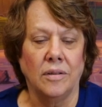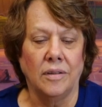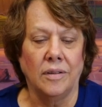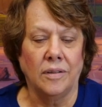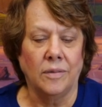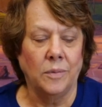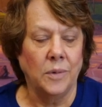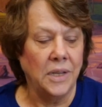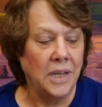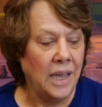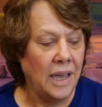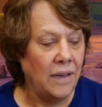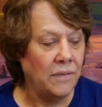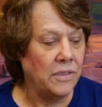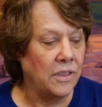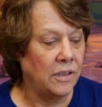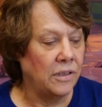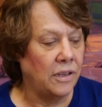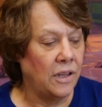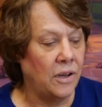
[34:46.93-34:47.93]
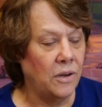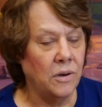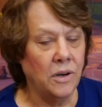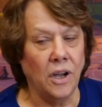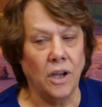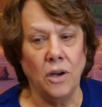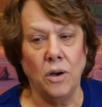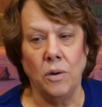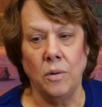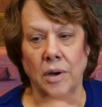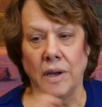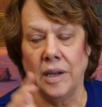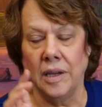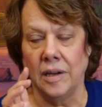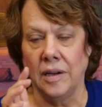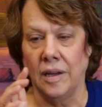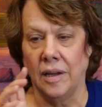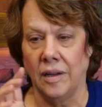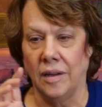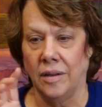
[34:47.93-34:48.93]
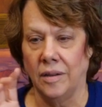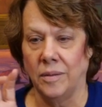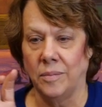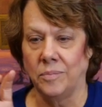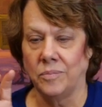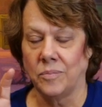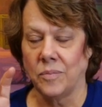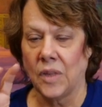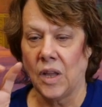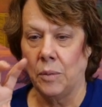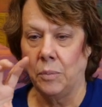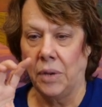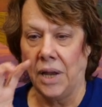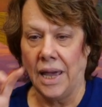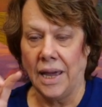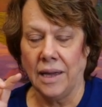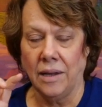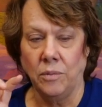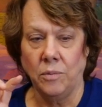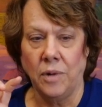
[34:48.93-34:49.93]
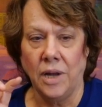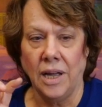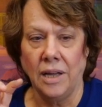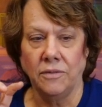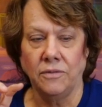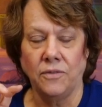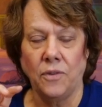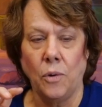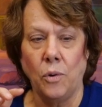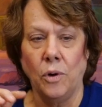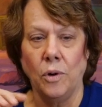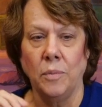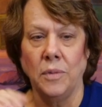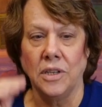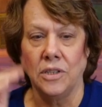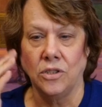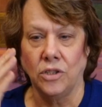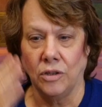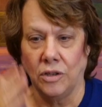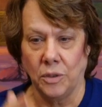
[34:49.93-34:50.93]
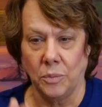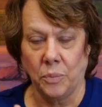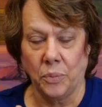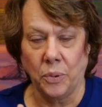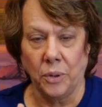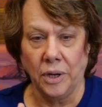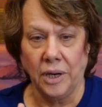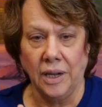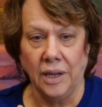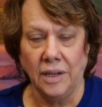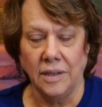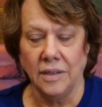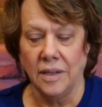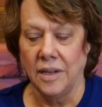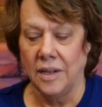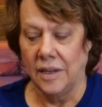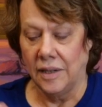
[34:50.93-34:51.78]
We have the logo in black and white form that you can print.